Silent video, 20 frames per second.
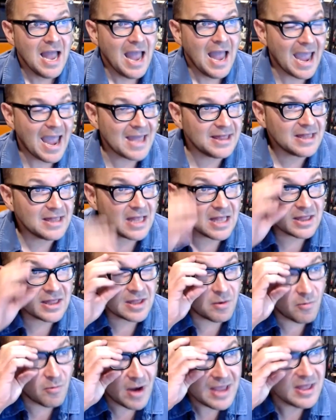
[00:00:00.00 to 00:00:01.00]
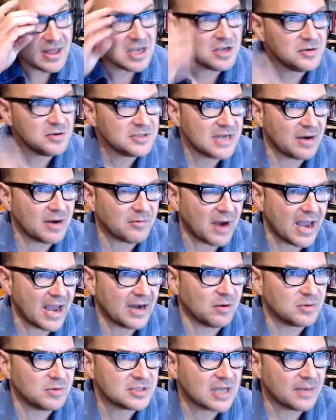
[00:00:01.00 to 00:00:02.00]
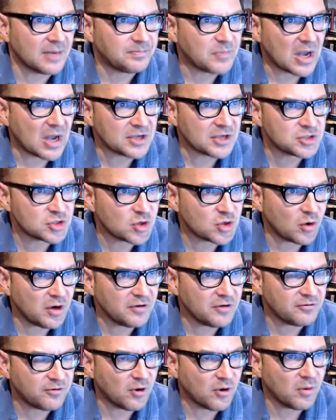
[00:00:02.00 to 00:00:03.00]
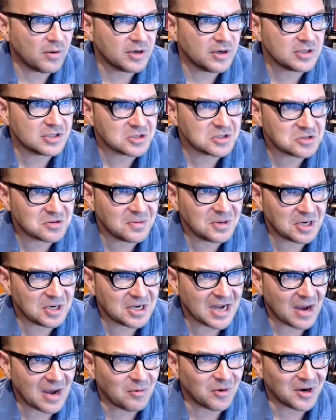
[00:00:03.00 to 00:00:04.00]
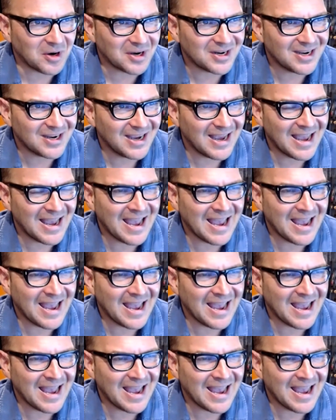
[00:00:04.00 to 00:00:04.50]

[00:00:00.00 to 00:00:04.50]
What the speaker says: And the way that Usenet ran, it was a store and forward distributed network.